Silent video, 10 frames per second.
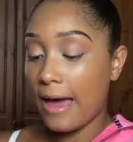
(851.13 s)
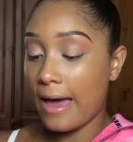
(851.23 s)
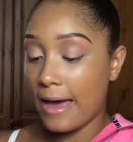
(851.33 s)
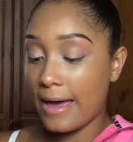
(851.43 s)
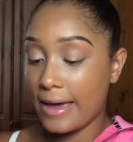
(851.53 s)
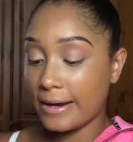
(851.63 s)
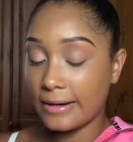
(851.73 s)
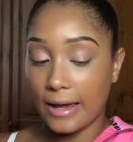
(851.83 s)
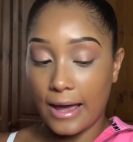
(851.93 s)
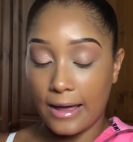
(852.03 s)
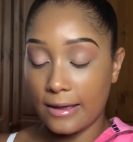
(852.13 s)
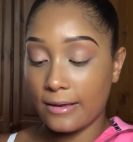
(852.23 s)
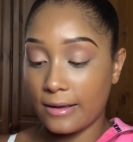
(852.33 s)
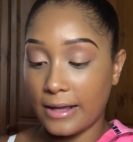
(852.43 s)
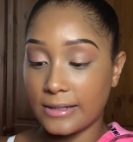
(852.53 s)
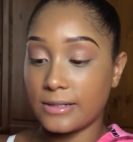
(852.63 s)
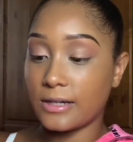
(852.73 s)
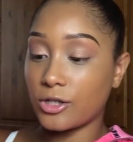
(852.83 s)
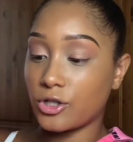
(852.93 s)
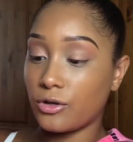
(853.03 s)
and it's
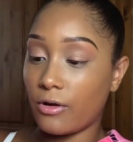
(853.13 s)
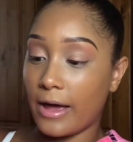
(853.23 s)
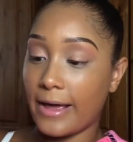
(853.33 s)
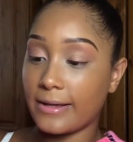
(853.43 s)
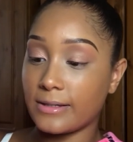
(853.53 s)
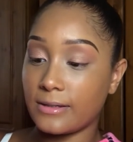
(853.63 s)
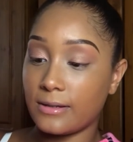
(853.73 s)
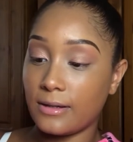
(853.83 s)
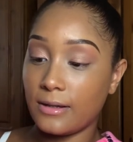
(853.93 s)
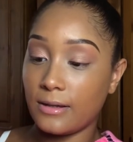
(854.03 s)
such a nice